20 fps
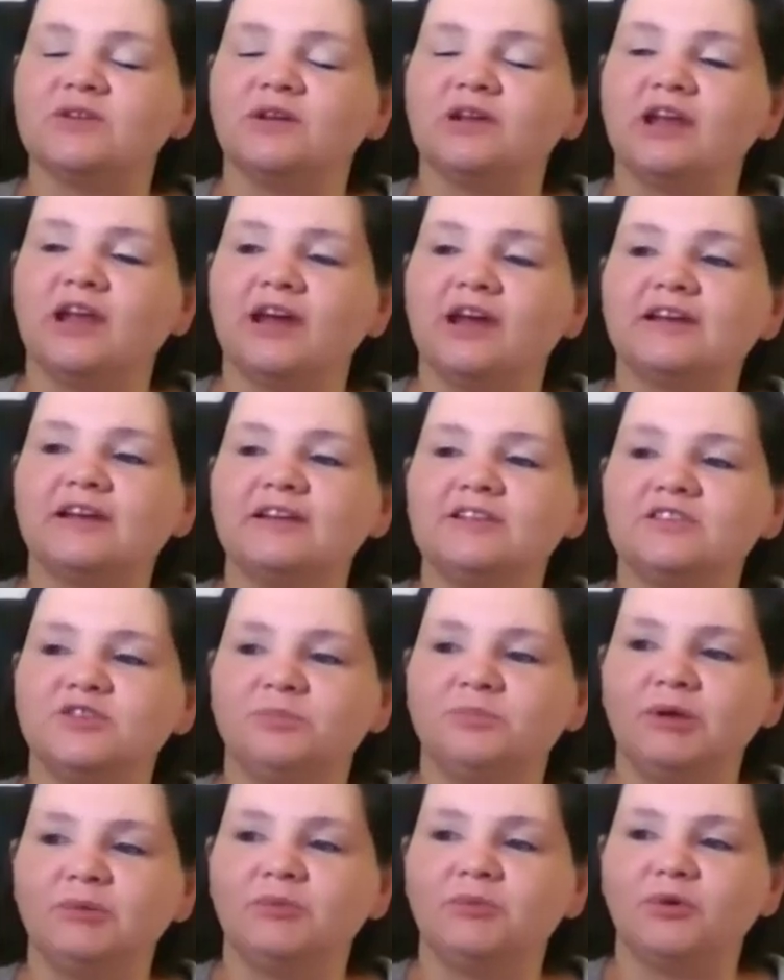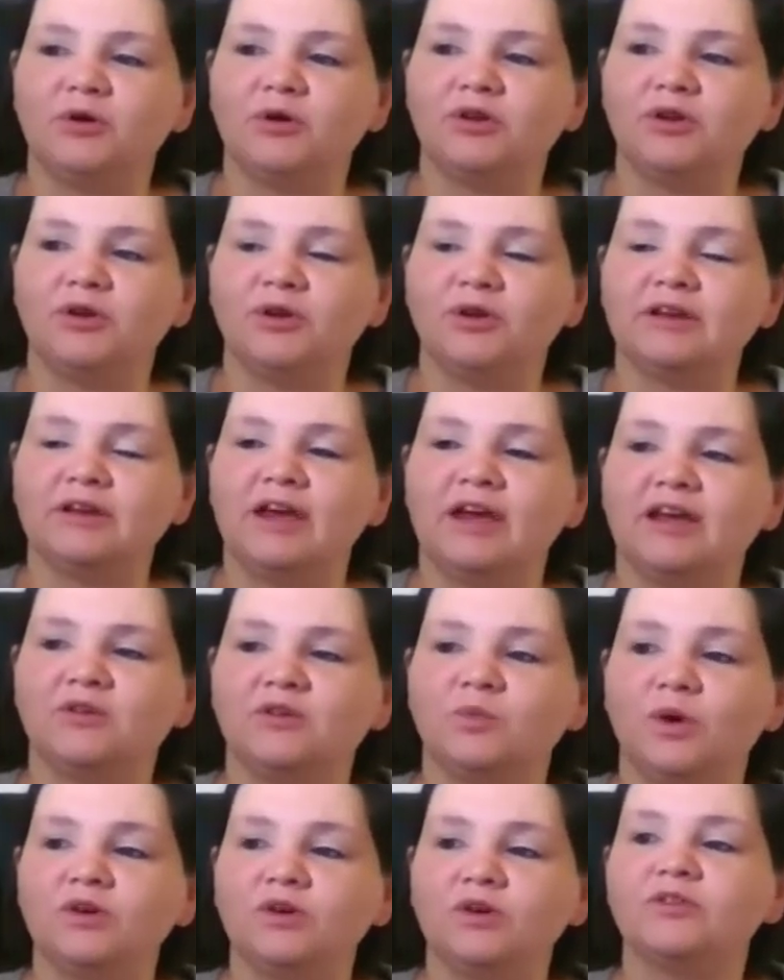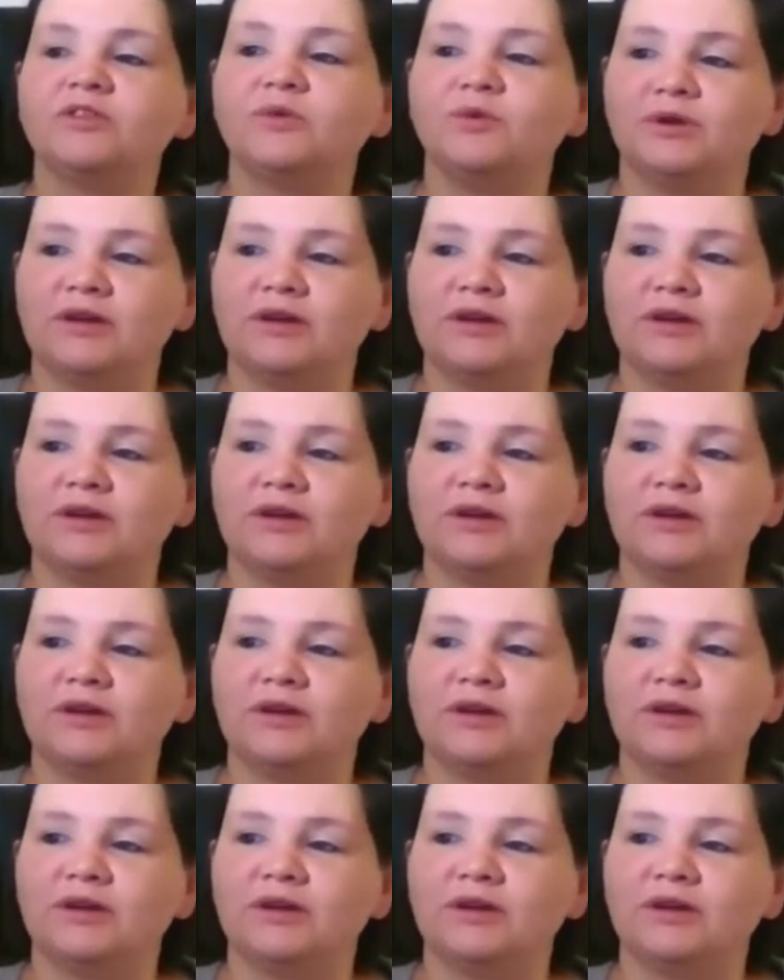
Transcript: are likely to be procured and what are the